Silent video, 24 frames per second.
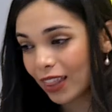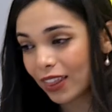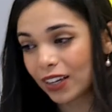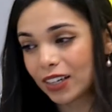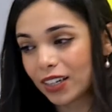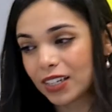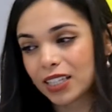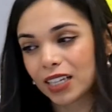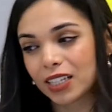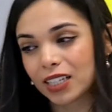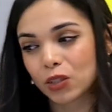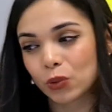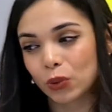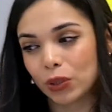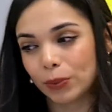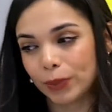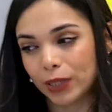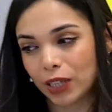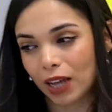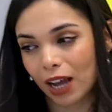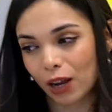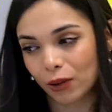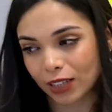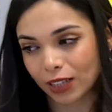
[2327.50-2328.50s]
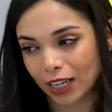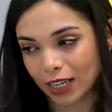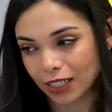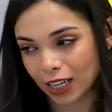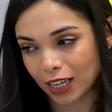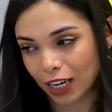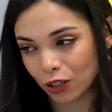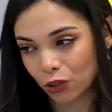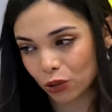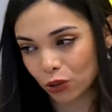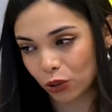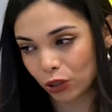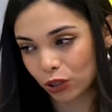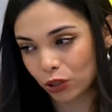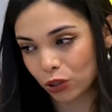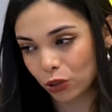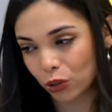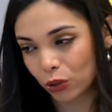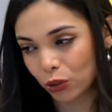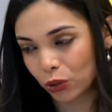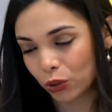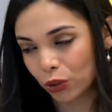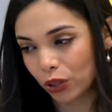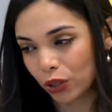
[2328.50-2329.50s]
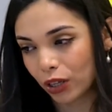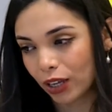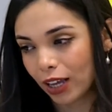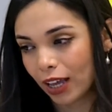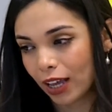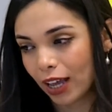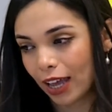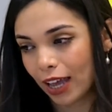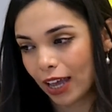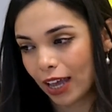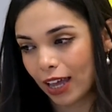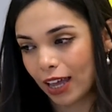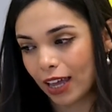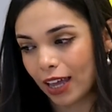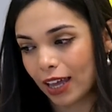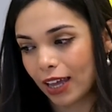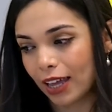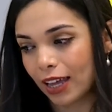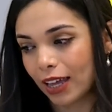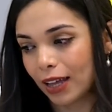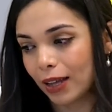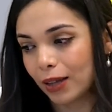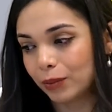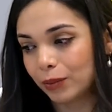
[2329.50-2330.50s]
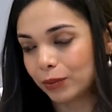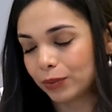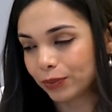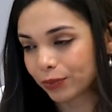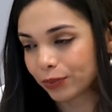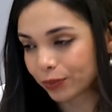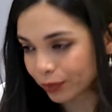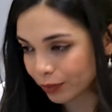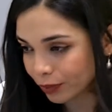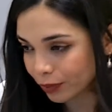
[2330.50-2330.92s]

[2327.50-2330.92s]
The results will be out, as I told you, by